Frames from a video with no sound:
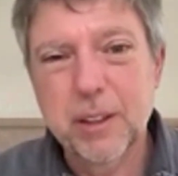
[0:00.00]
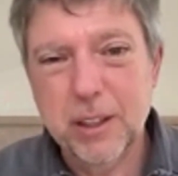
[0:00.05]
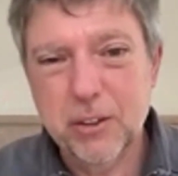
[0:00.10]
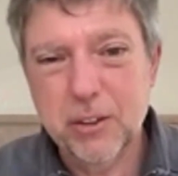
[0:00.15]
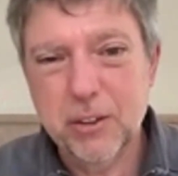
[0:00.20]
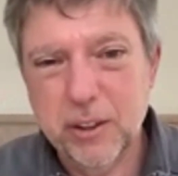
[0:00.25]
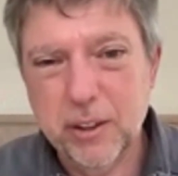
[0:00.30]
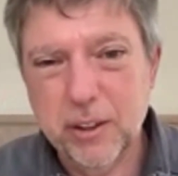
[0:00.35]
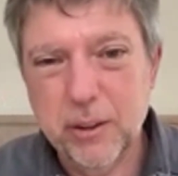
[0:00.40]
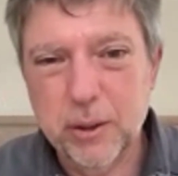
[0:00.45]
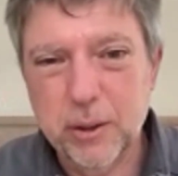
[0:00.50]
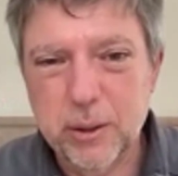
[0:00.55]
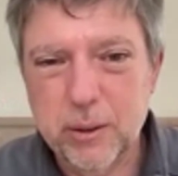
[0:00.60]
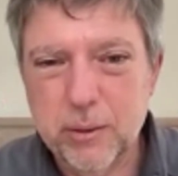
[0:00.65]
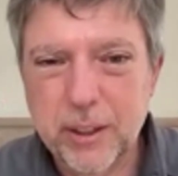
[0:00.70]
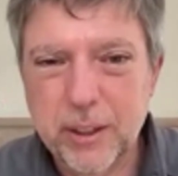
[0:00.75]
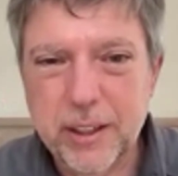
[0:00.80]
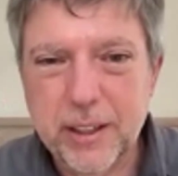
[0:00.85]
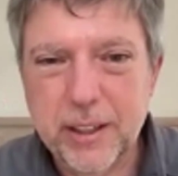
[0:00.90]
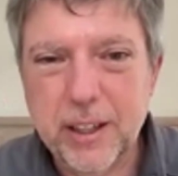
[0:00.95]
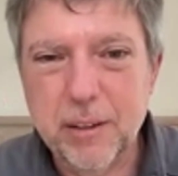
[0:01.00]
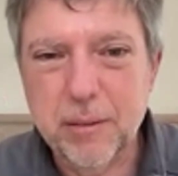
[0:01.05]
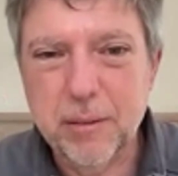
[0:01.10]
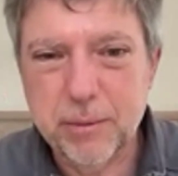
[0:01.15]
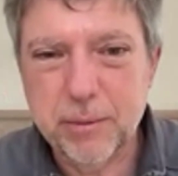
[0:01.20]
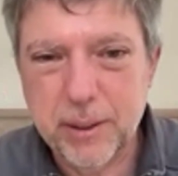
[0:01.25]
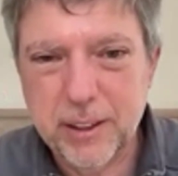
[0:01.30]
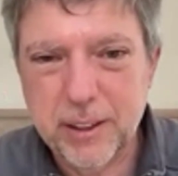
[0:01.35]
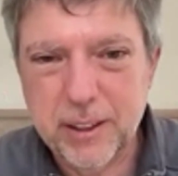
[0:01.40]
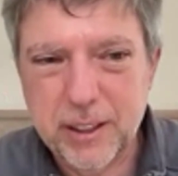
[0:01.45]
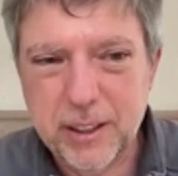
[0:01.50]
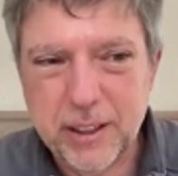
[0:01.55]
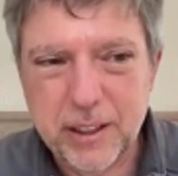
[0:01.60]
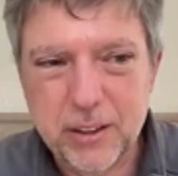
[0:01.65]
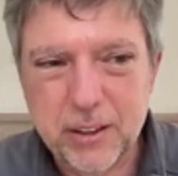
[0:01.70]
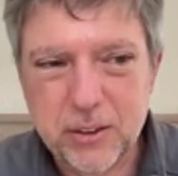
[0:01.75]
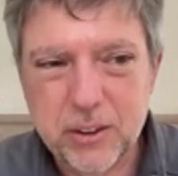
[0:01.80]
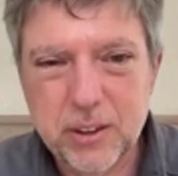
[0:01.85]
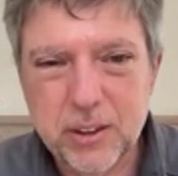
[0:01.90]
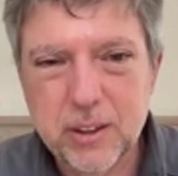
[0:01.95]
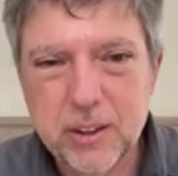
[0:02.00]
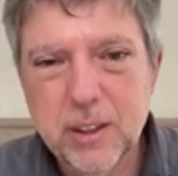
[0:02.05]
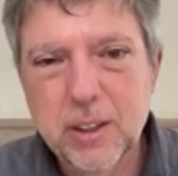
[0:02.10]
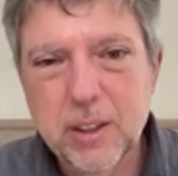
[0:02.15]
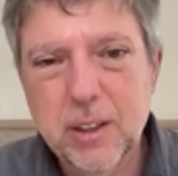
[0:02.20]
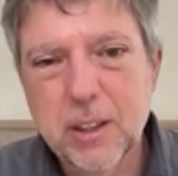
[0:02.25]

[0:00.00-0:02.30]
That's another AI-friendly task.